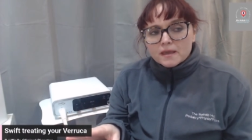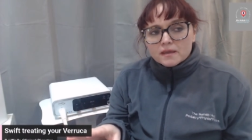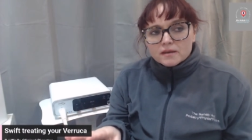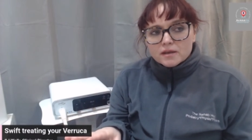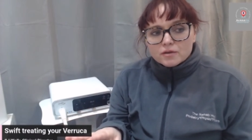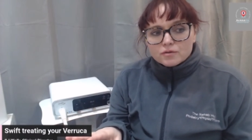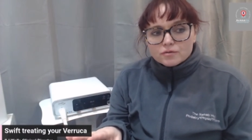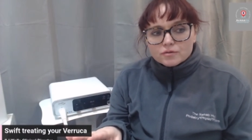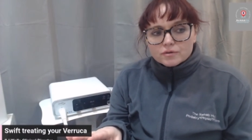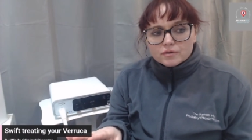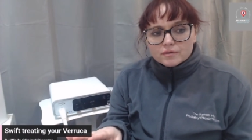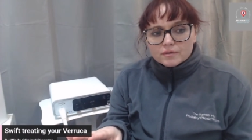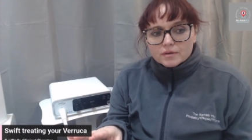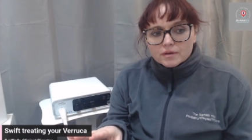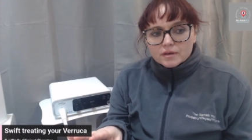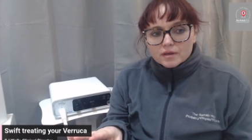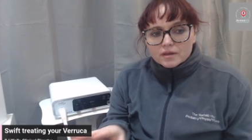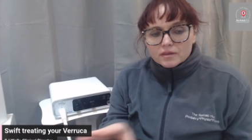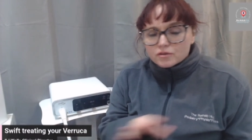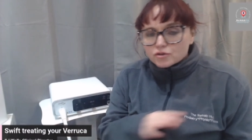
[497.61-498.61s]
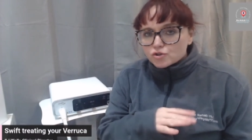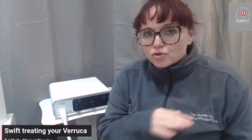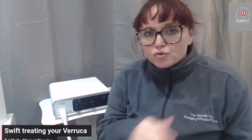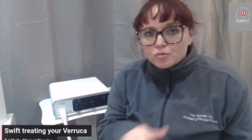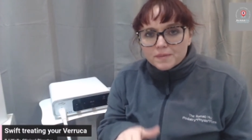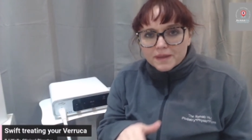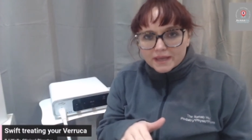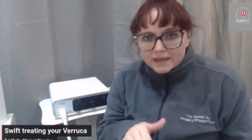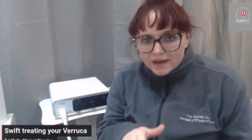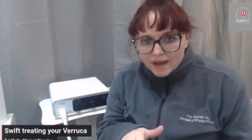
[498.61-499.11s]
Now, there's no
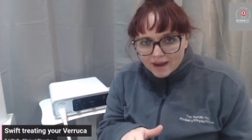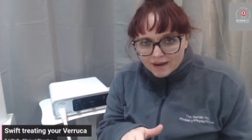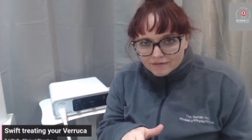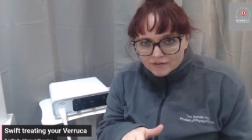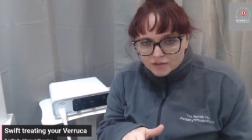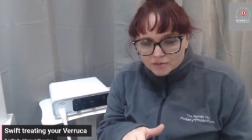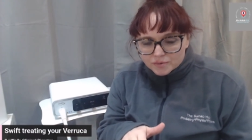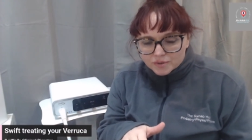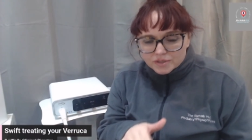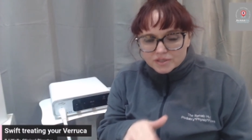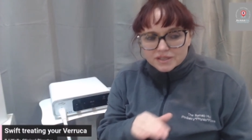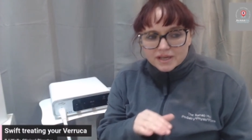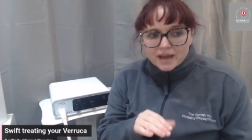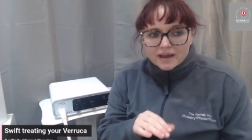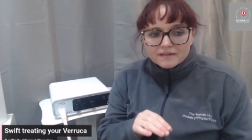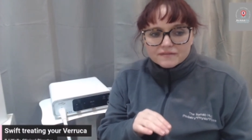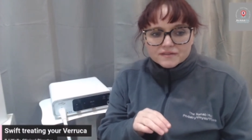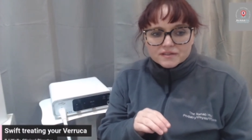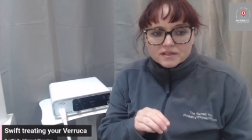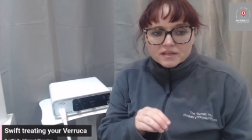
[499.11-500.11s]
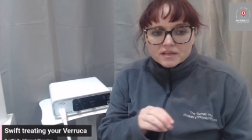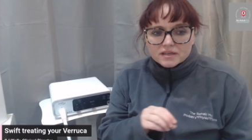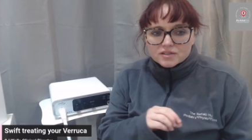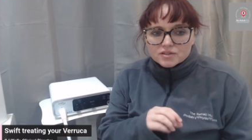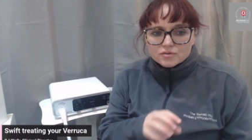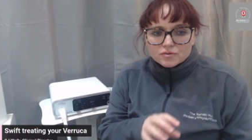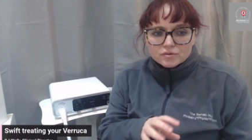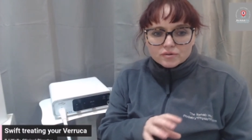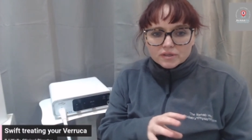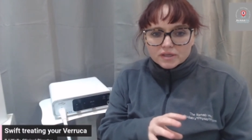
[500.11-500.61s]
pain afterwards, after it.
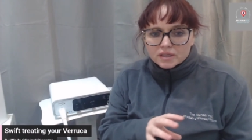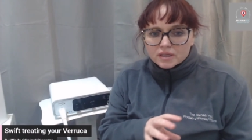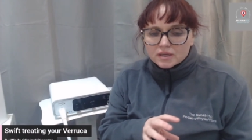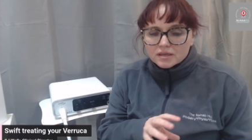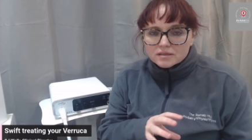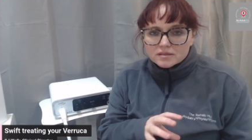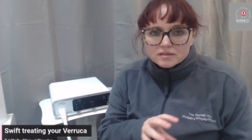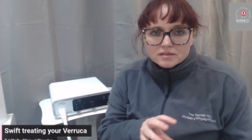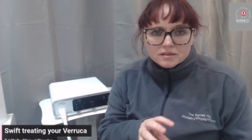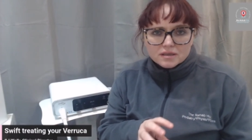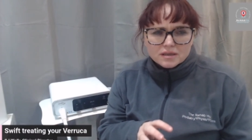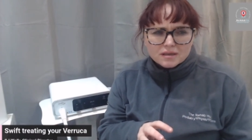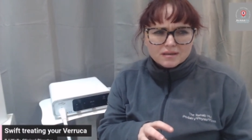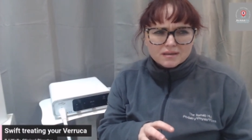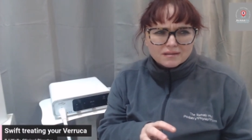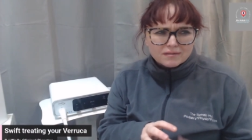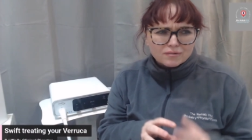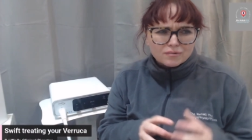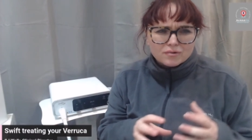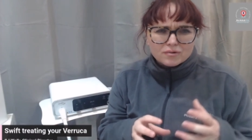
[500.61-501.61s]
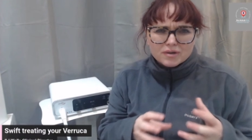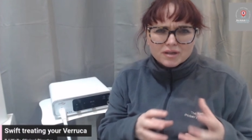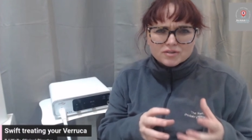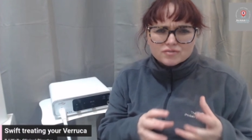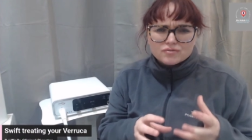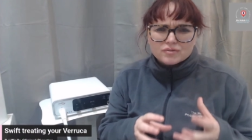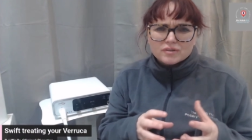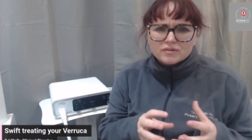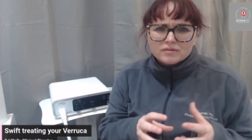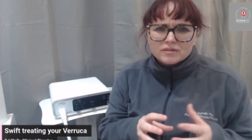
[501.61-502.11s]
It's not like it's like, oh,
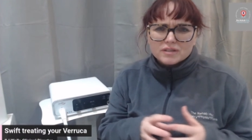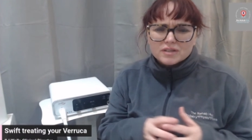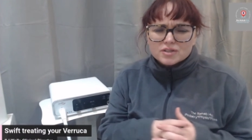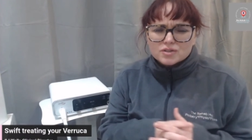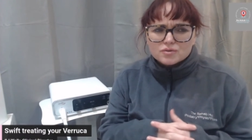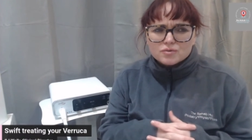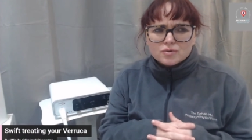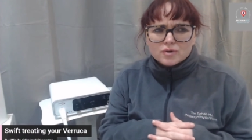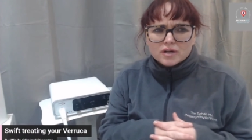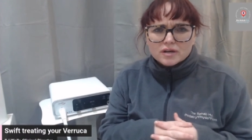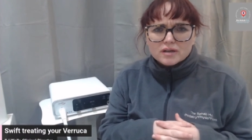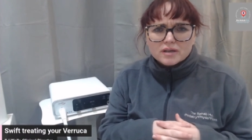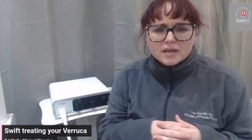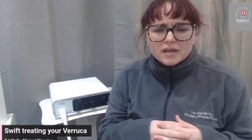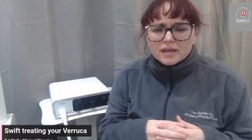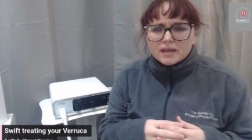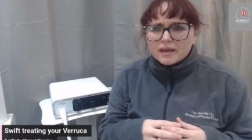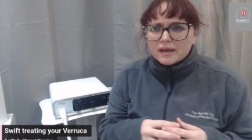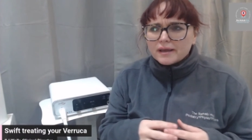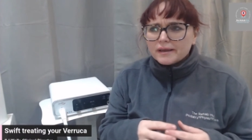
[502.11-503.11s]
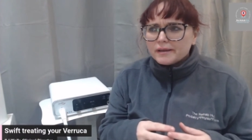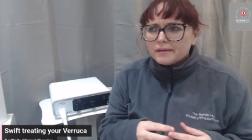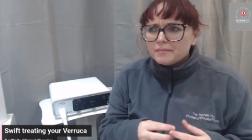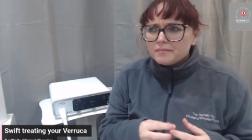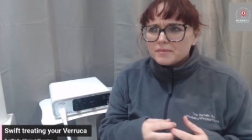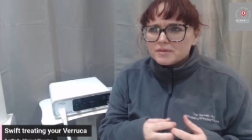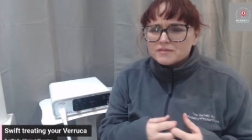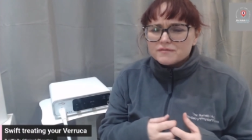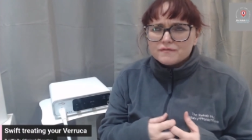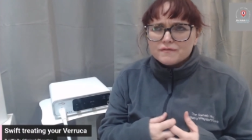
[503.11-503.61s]
it's really, really sore.
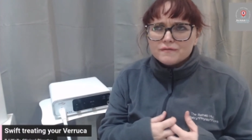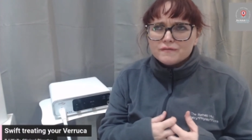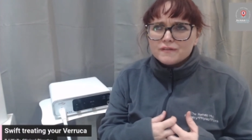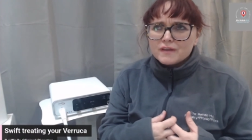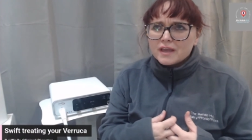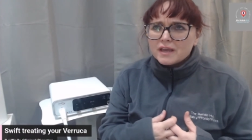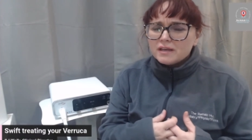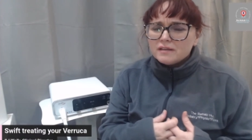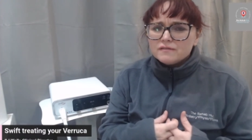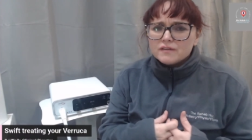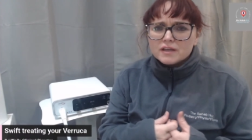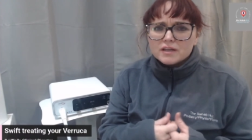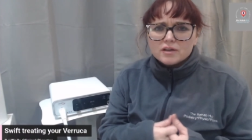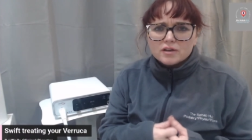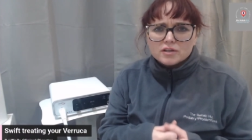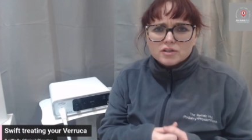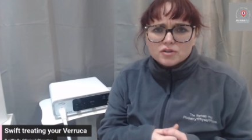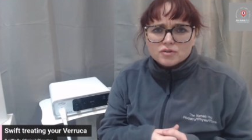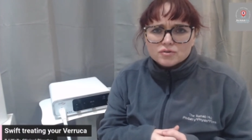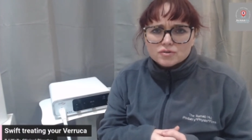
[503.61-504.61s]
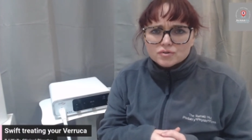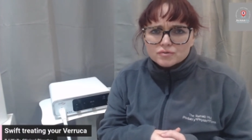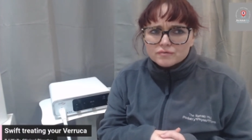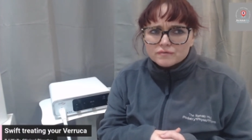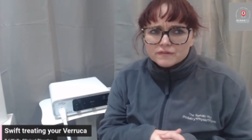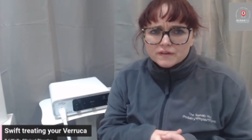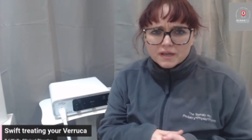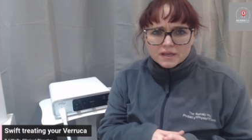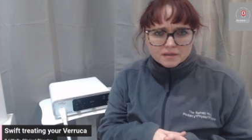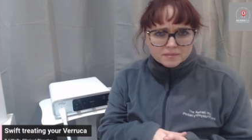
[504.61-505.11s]
It's very, very unusual
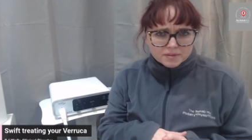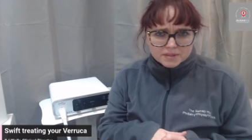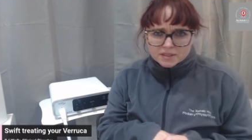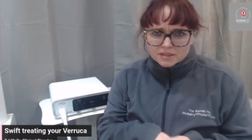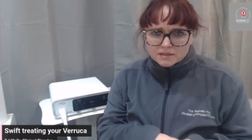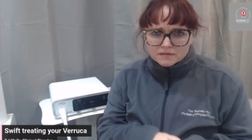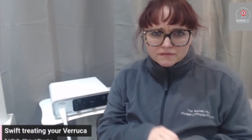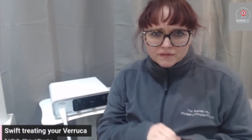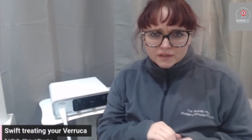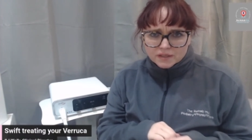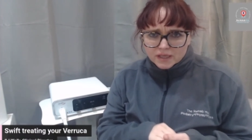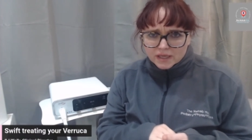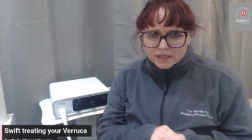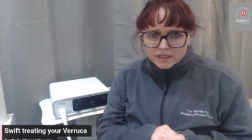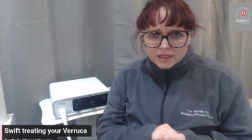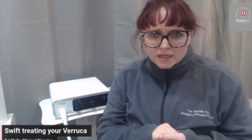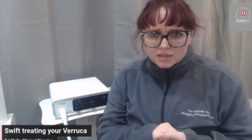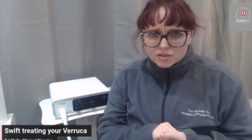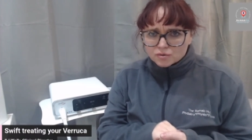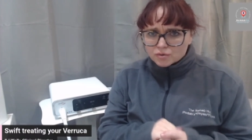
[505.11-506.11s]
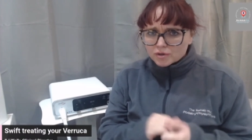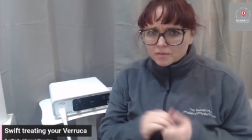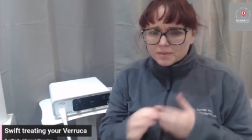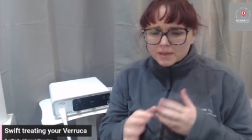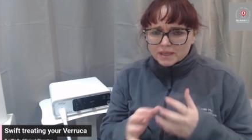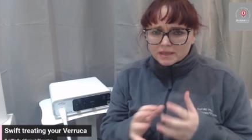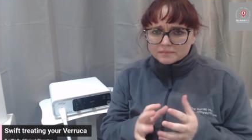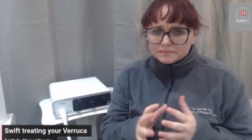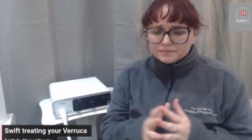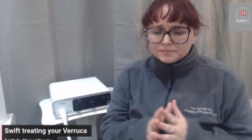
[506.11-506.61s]
for anybody to feel any sort of
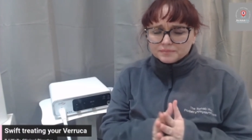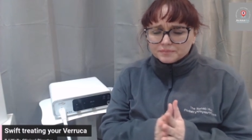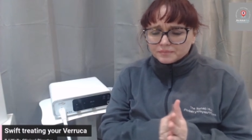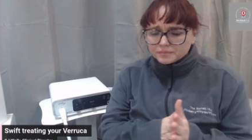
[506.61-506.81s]
pain